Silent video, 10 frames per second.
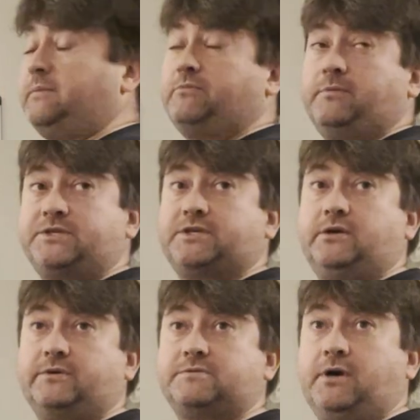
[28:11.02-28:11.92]
in
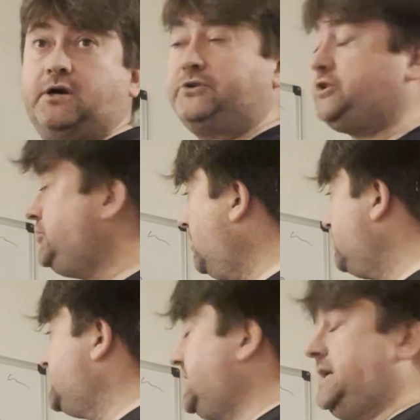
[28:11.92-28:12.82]
promiscuous mode, you're
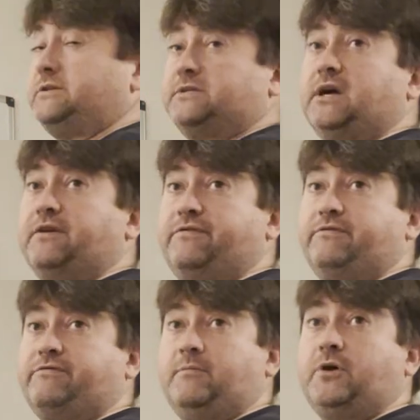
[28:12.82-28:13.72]
not seeing stuff
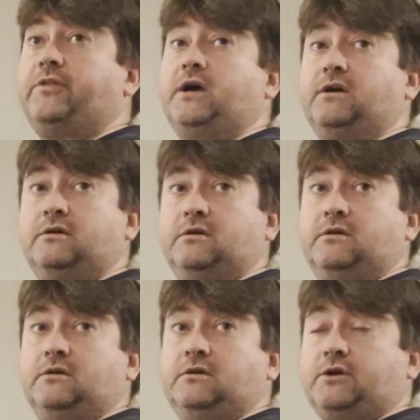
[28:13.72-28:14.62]
from other
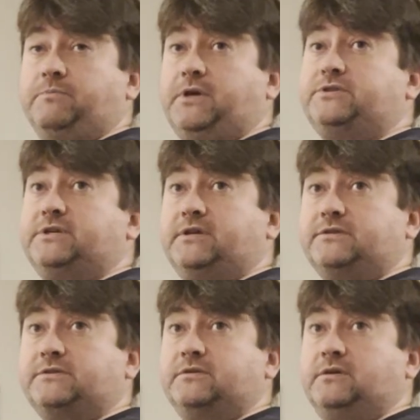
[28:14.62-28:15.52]

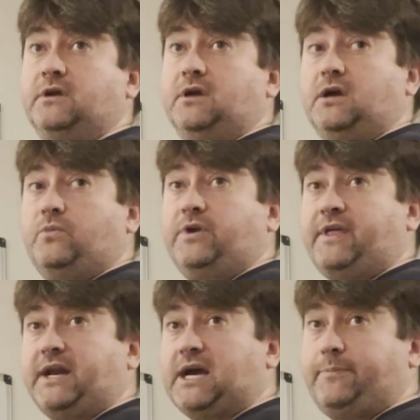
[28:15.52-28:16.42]
computers. And when
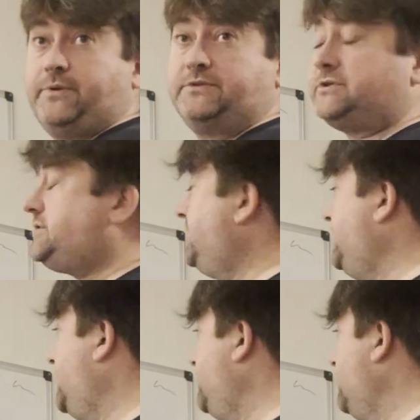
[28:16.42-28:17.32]
that happens to
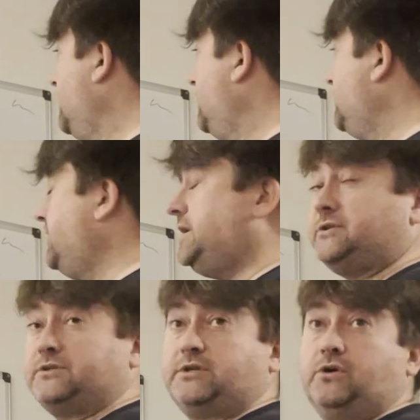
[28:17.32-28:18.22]
you, you need
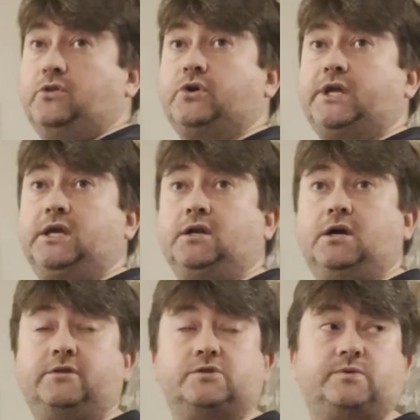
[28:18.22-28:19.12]
to start looking
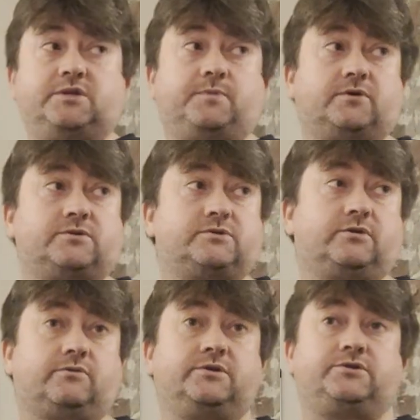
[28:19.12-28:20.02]
at the switch box
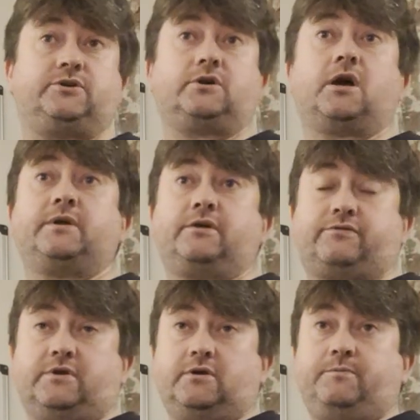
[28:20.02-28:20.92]
or the router you're going
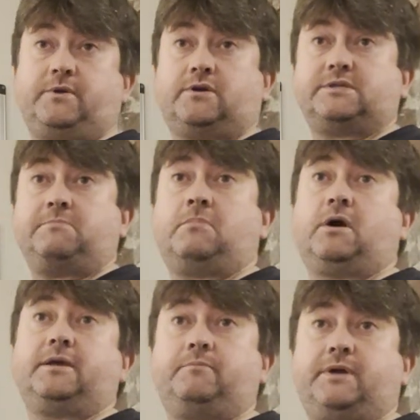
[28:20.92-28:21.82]
through, because it
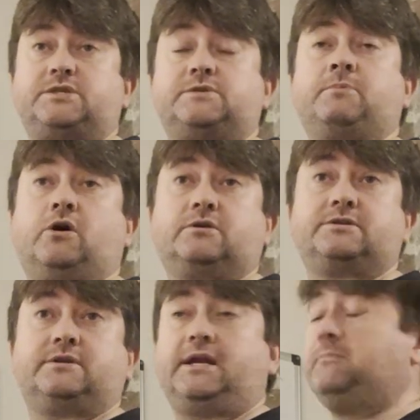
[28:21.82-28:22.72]
might be smart
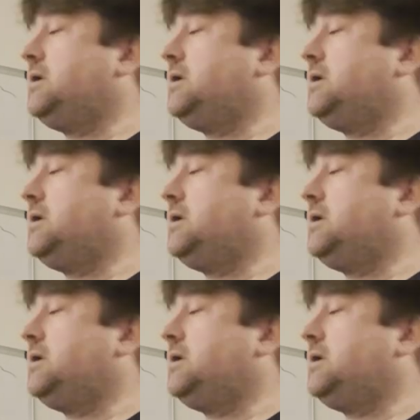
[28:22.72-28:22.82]
and it